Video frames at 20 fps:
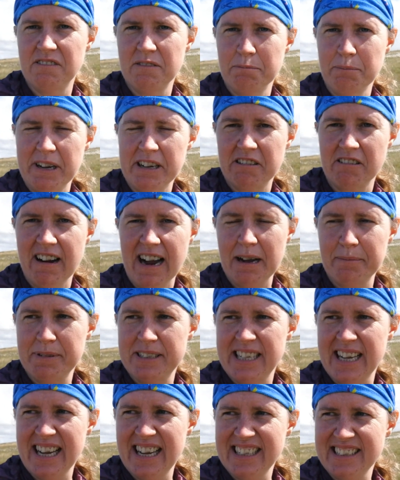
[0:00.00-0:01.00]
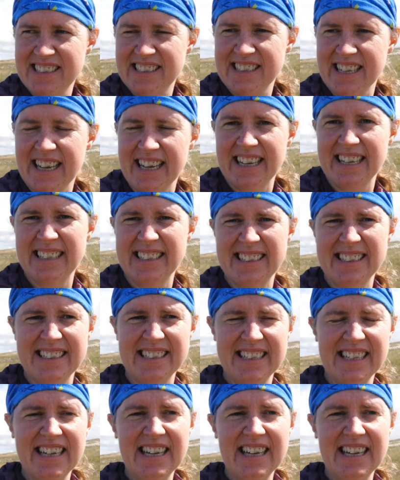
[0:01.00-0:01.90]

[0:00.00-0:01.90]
microhabitats and